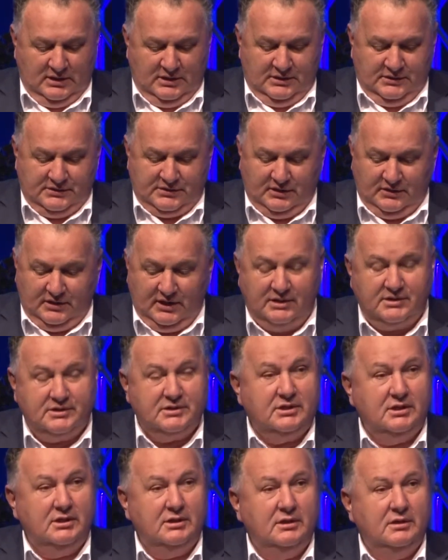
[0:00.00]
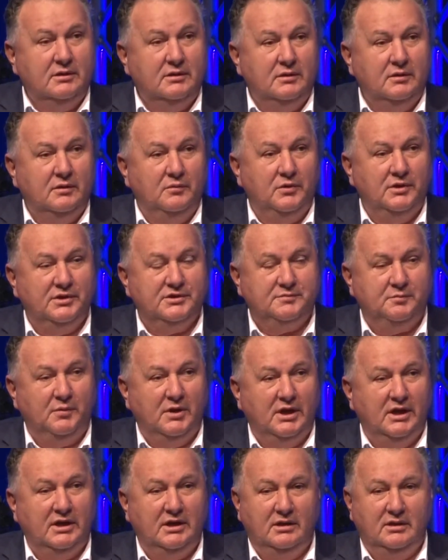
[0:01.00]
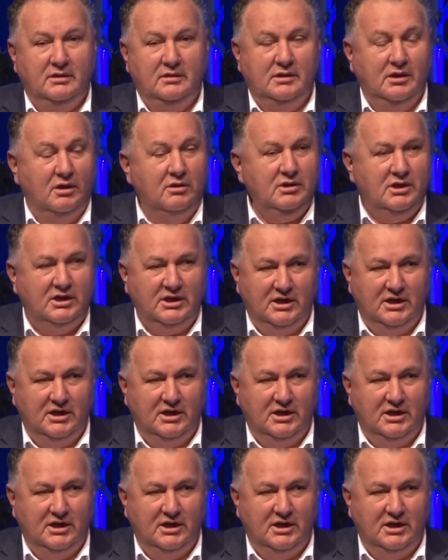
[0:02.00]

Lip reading: So that was my only